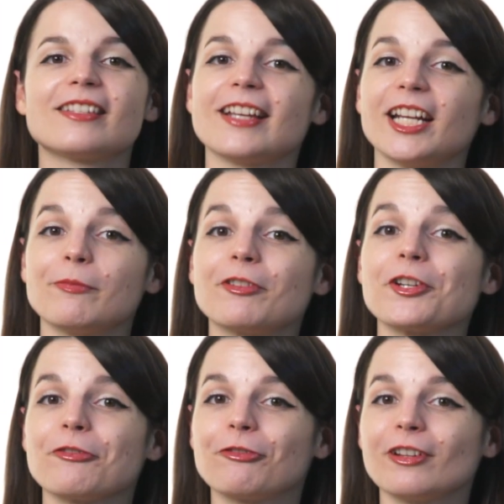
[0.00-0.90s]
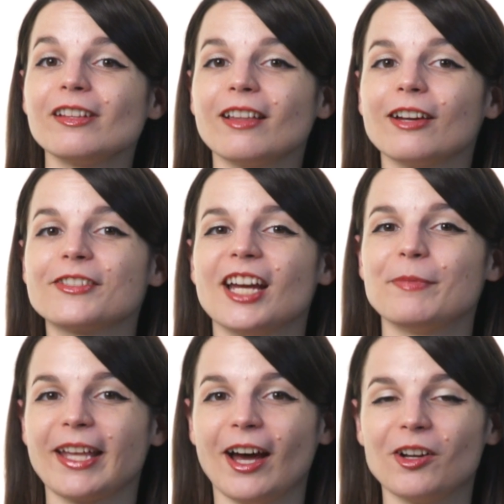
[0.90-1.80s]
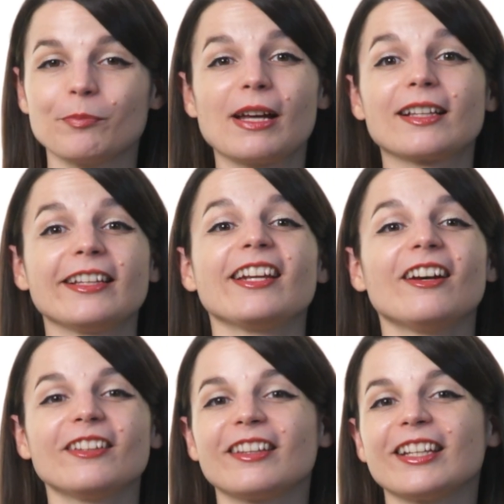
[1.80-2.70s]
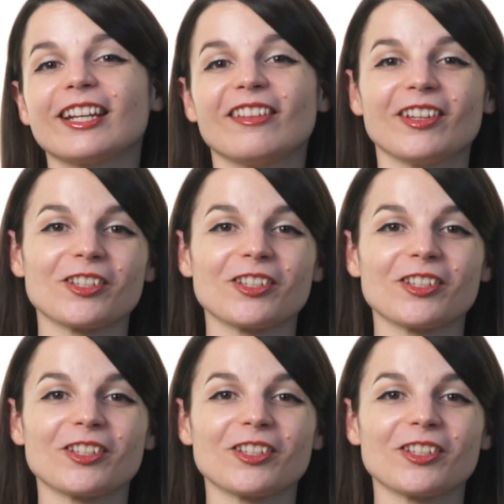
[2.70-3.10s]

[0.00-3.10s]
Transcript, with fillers: sign up for your free lifetime account by clicking on the link in the